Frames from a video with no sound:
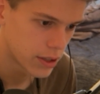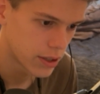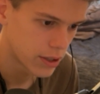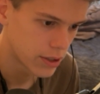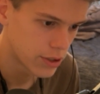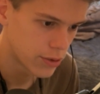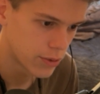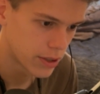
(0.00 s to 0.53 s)

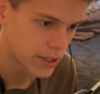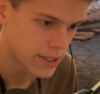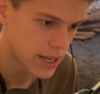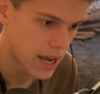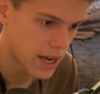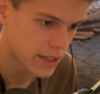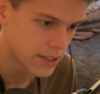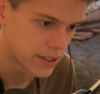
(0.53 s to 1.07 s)
doing a
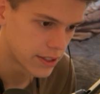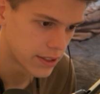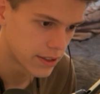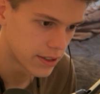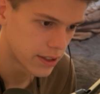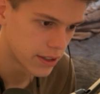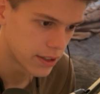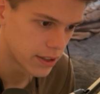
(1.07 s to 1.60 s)
tactic
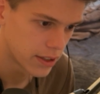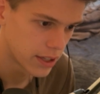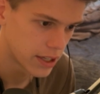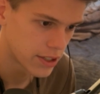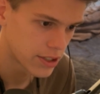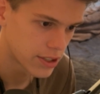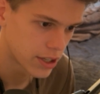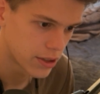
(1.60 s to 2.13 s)
like
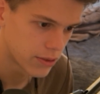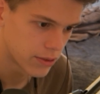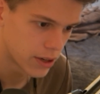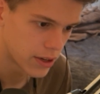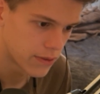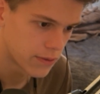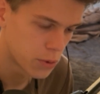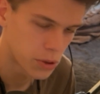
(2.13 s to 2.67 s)
so
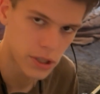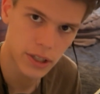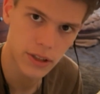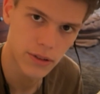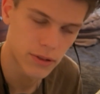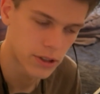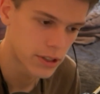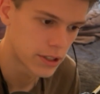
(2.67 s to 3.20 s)
and forking the
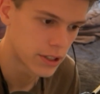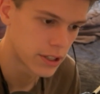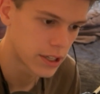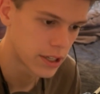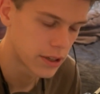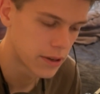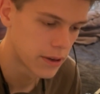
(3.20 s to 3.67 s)
rook and the king.